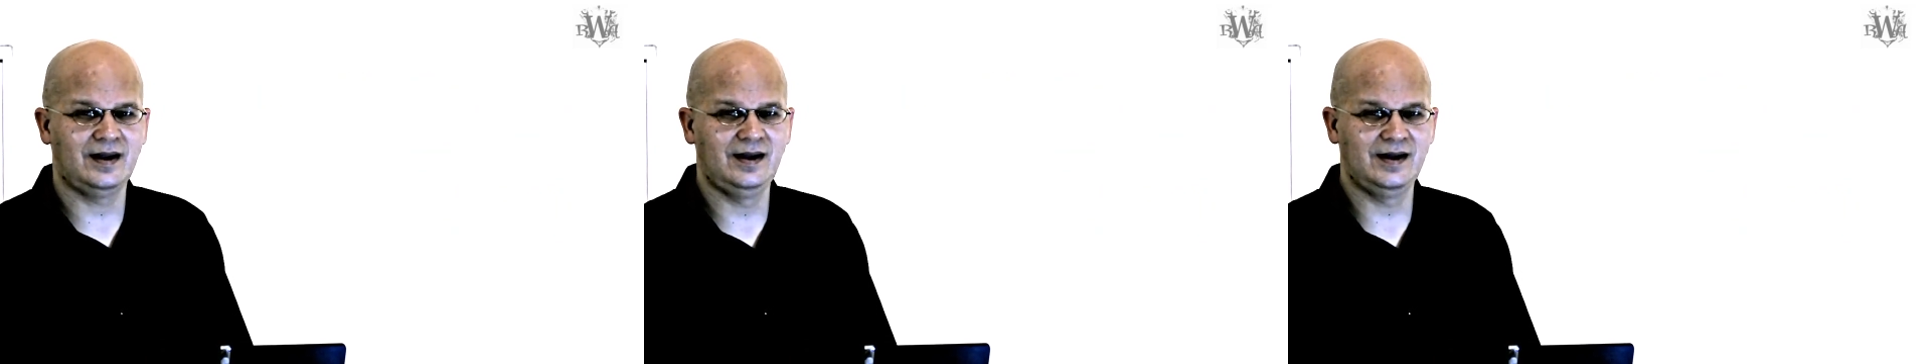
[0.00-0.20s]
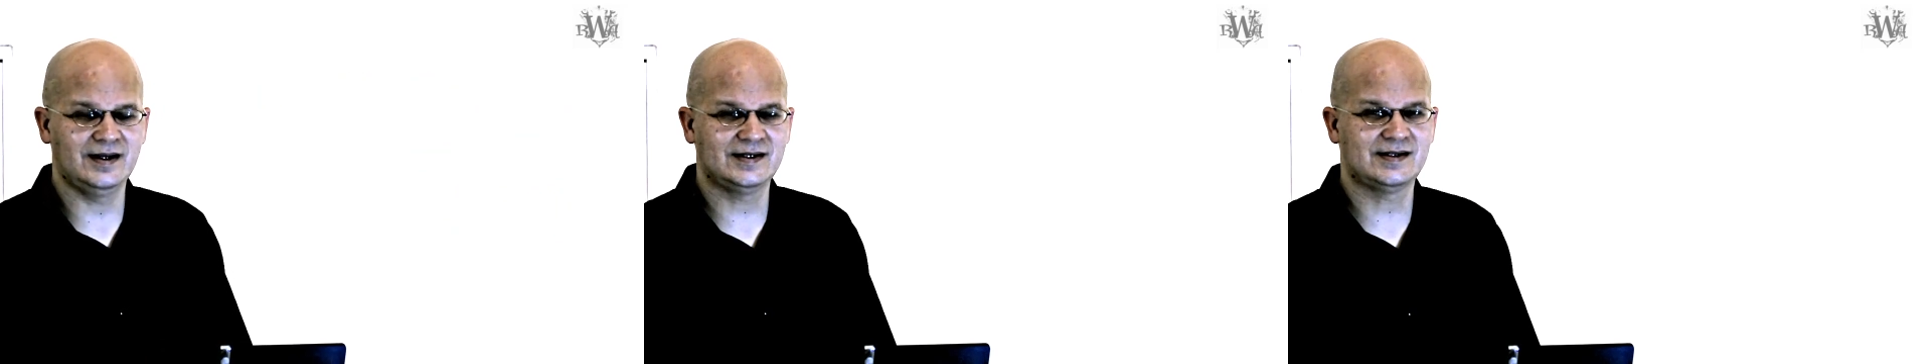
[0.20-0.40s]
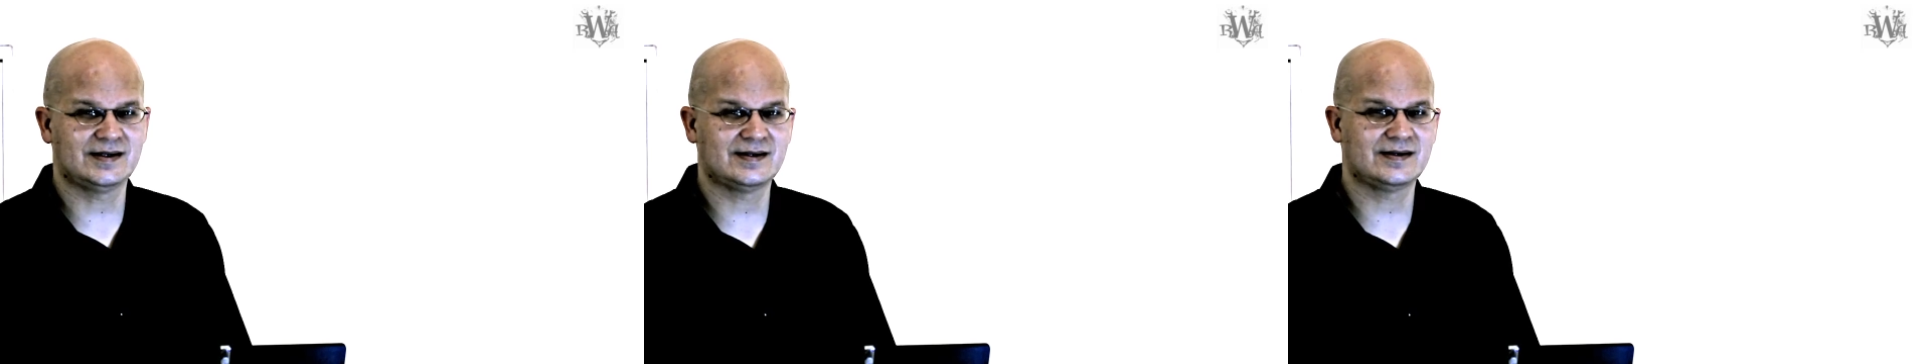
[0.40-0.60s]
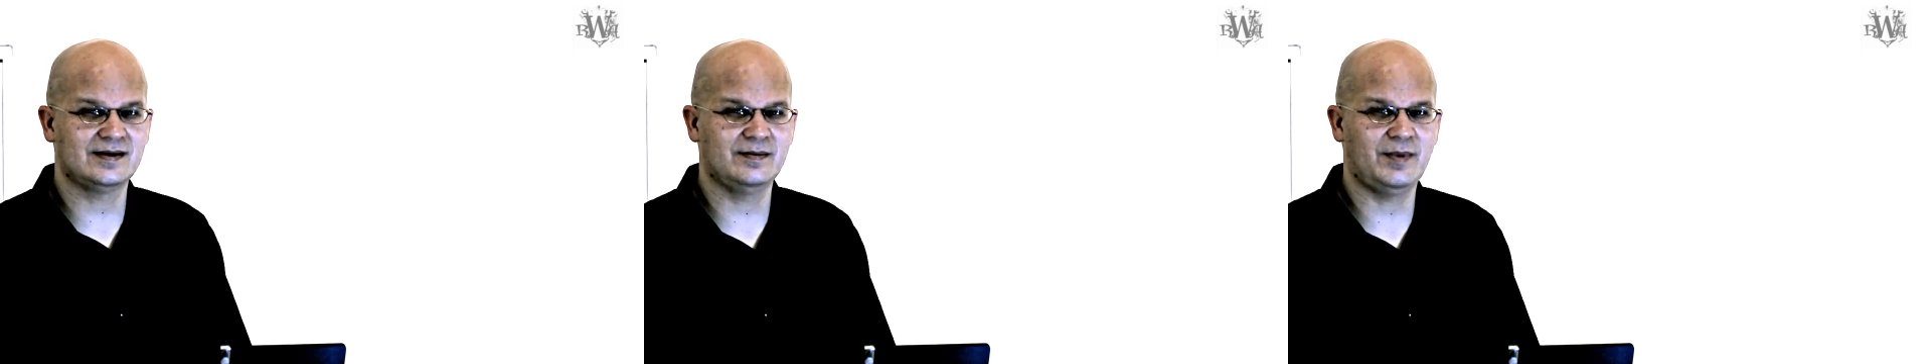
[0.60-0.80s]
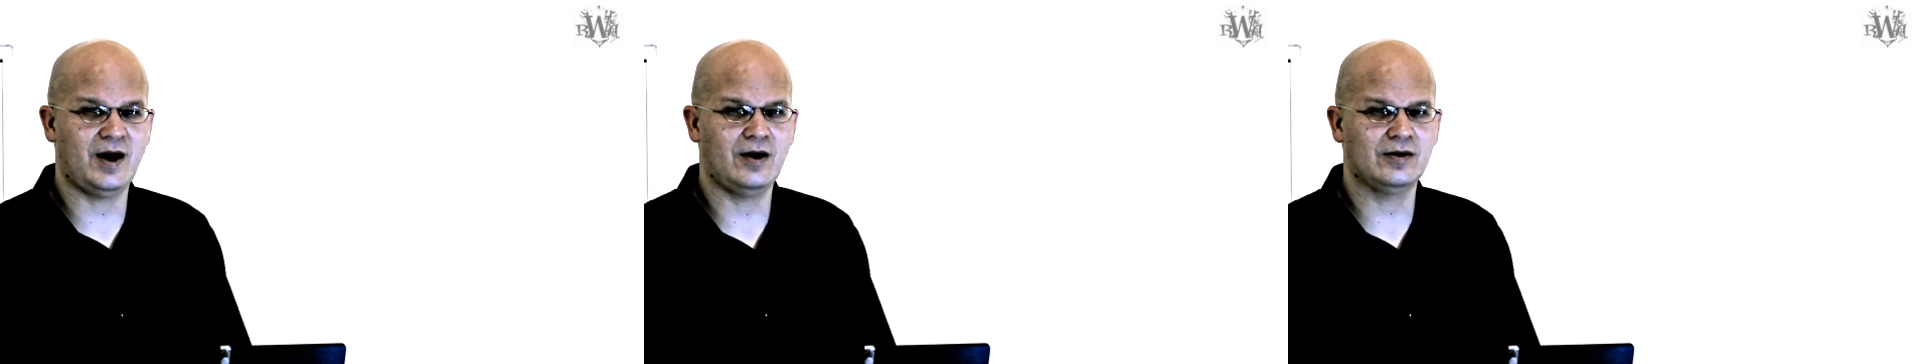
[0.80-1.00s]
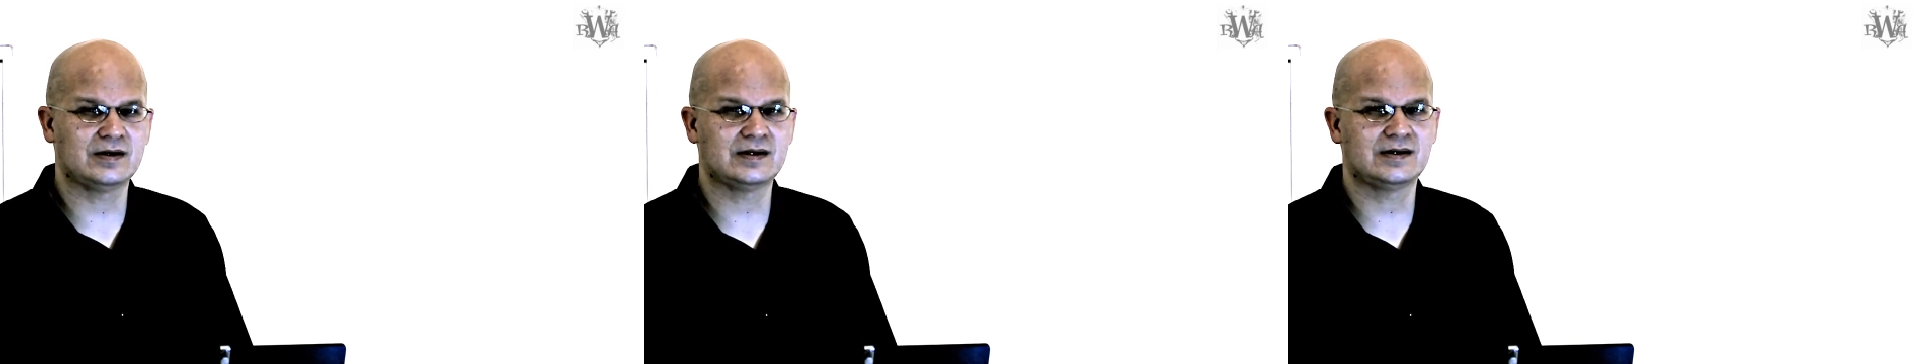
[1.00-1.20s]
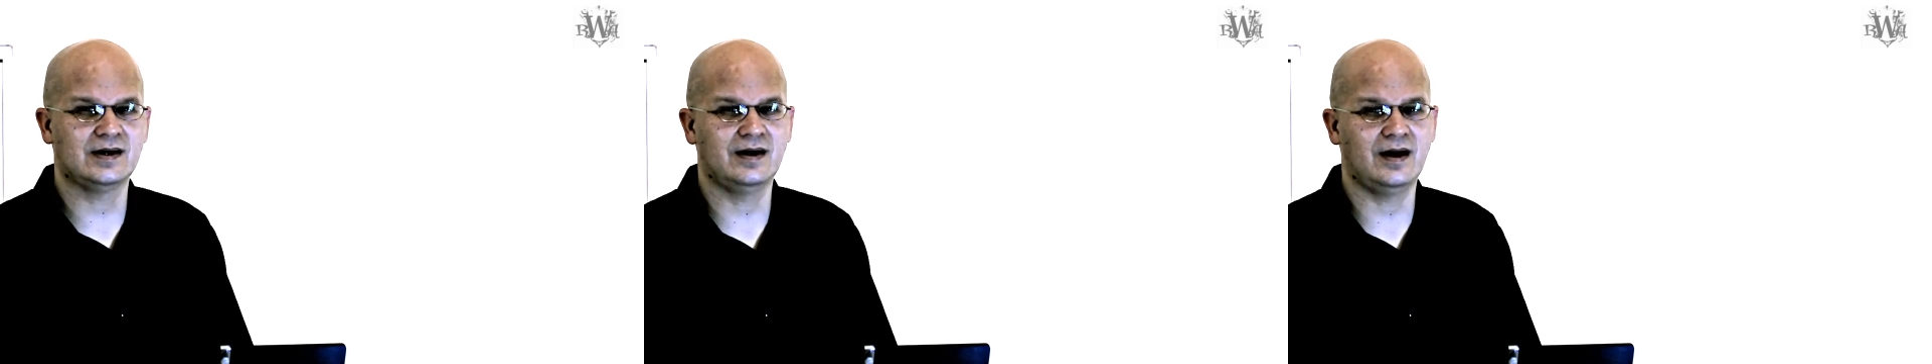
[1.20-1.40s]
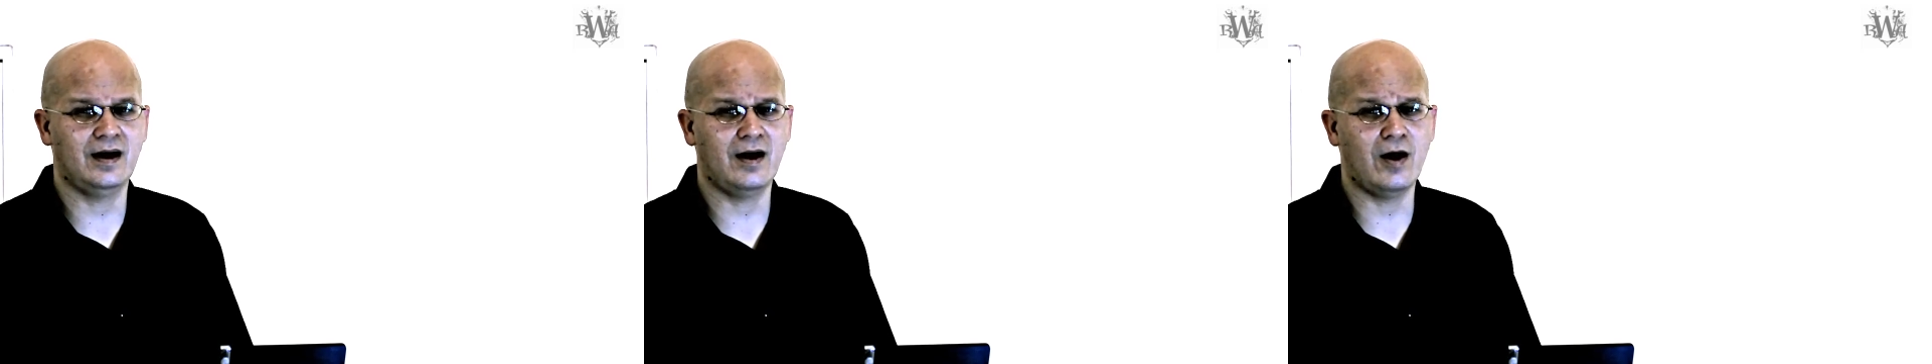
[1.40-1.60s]
lists about
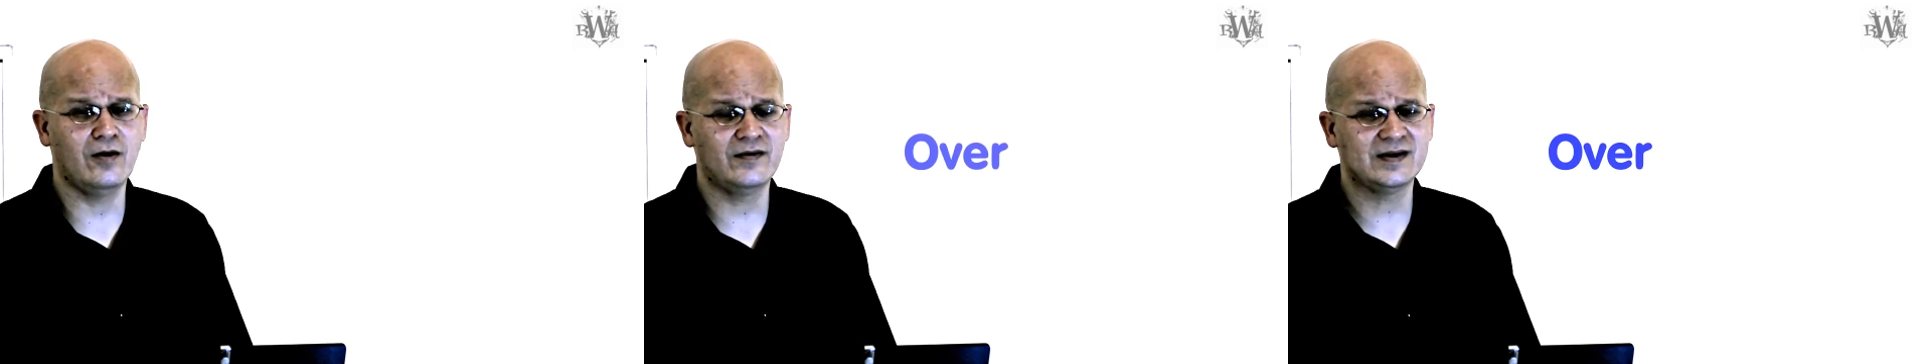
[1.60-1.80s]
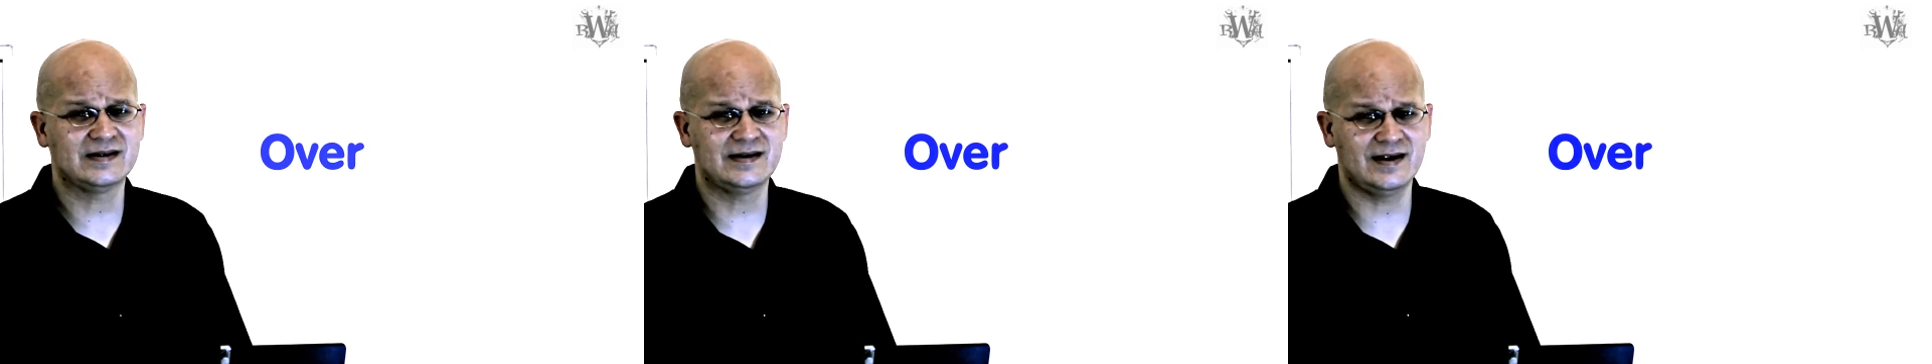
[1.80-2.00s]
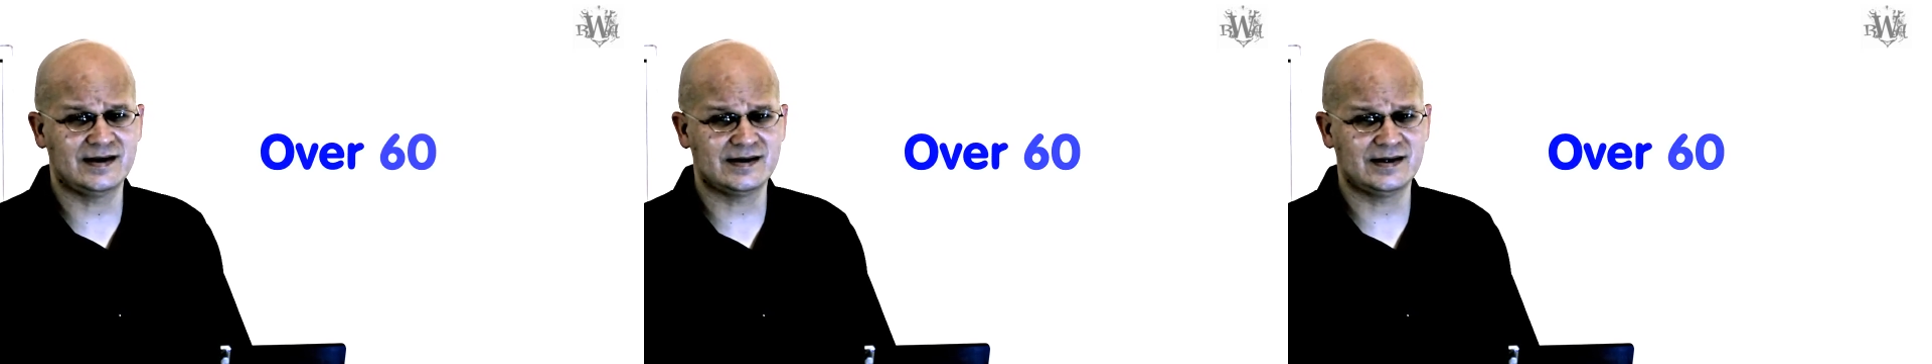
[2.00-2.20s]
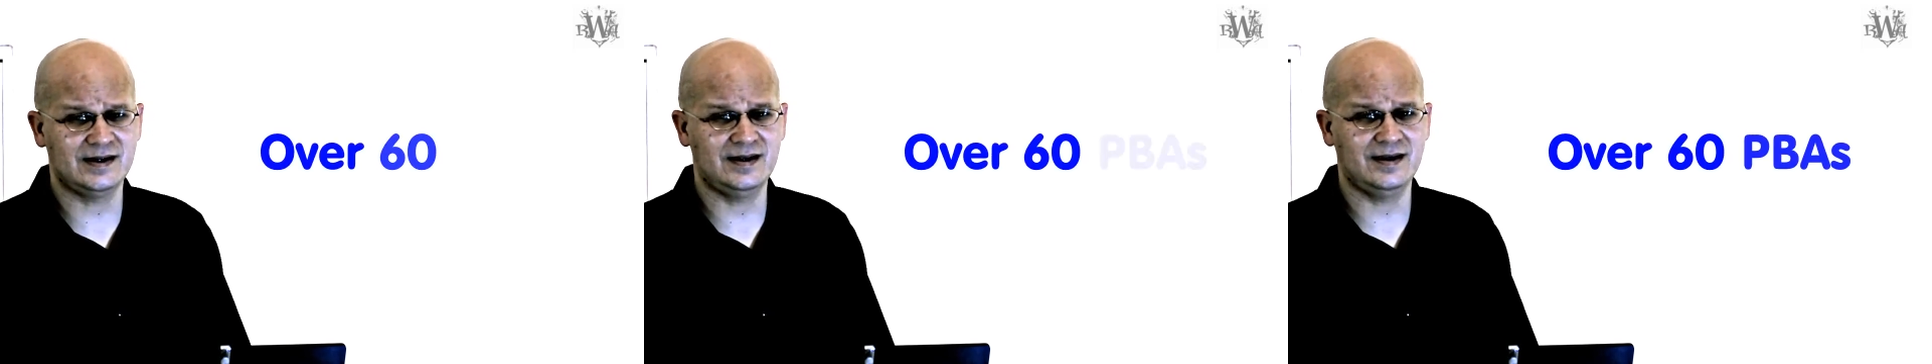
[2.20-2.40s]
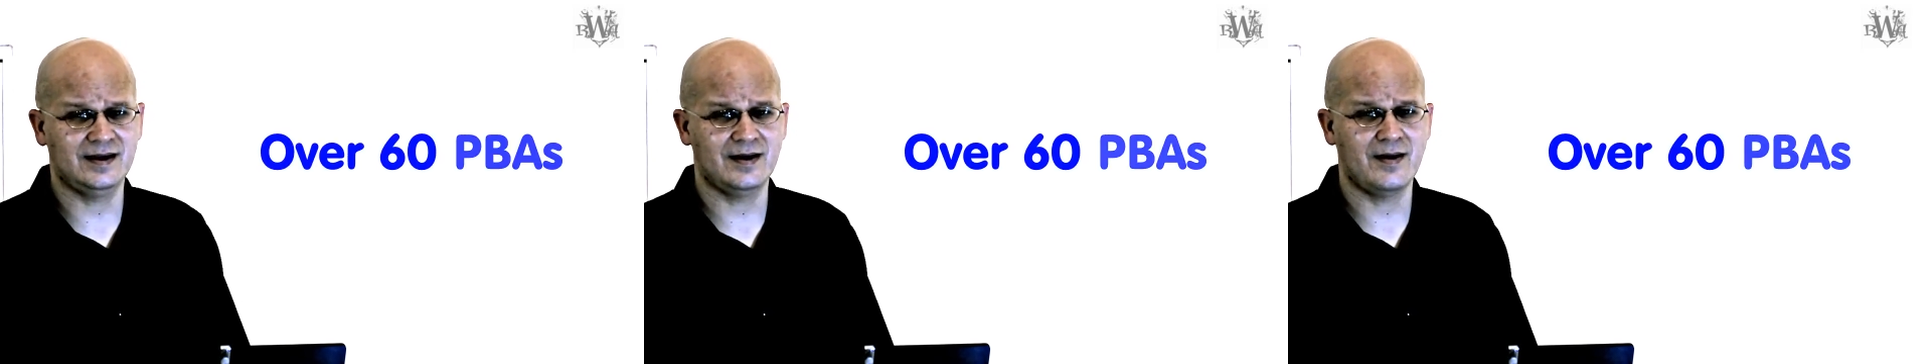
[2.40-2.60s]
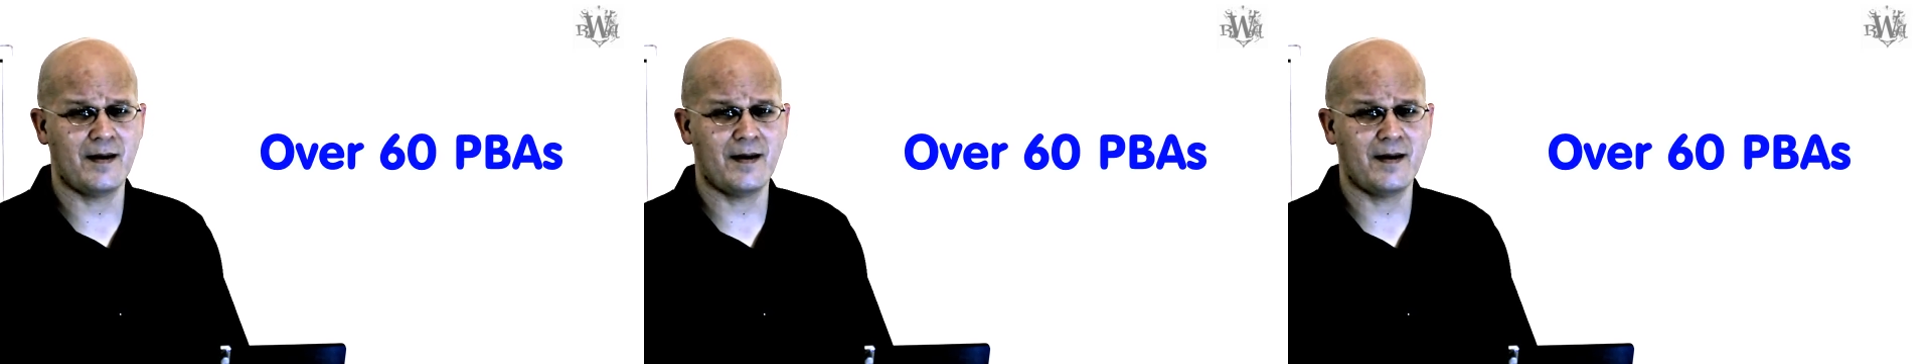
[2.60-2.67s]
over 60